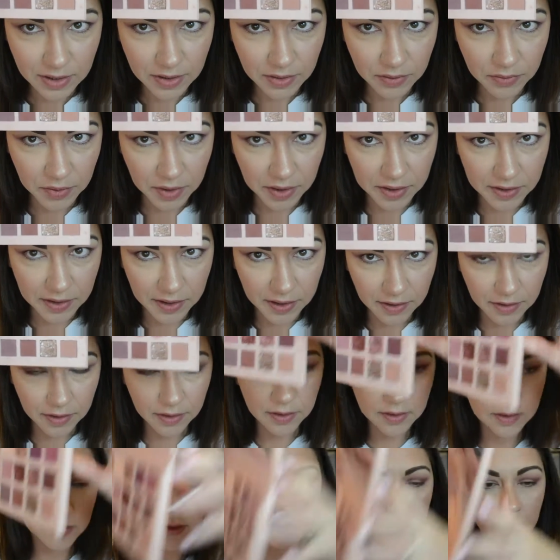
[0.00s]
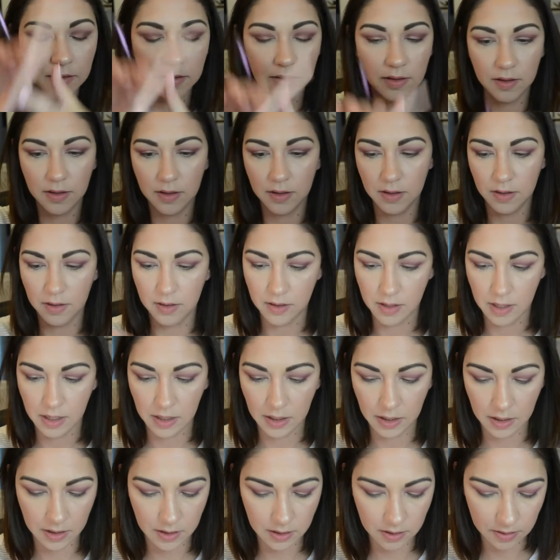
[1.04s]
right there,
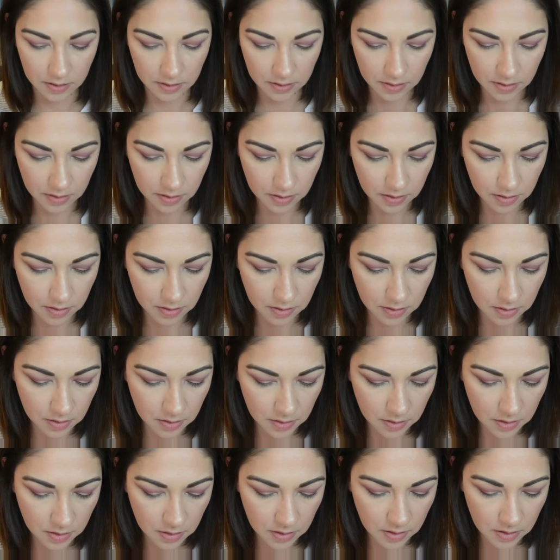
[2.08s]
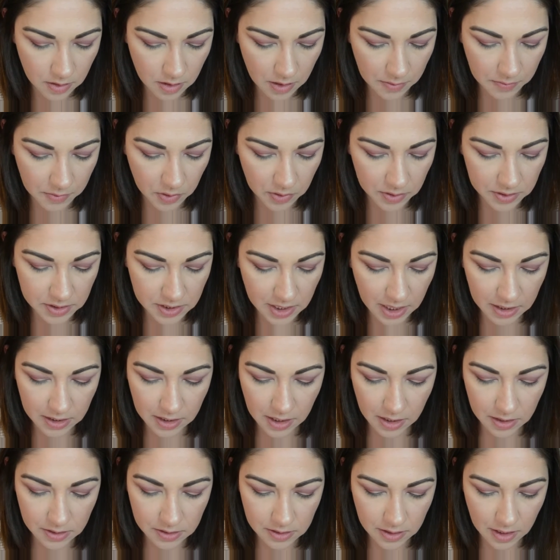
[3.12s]
and I'm going to take
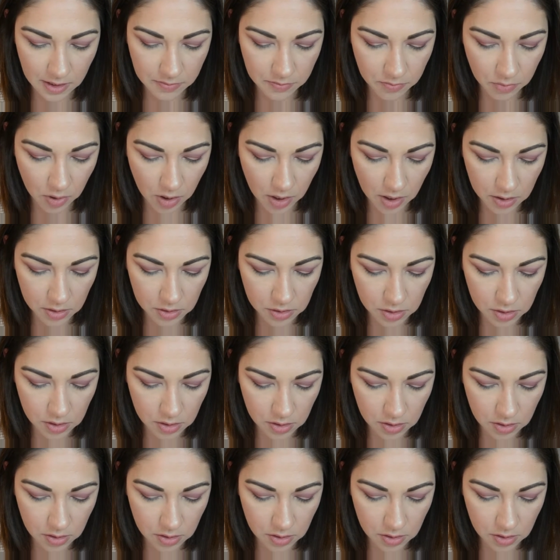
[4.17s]
that same brush,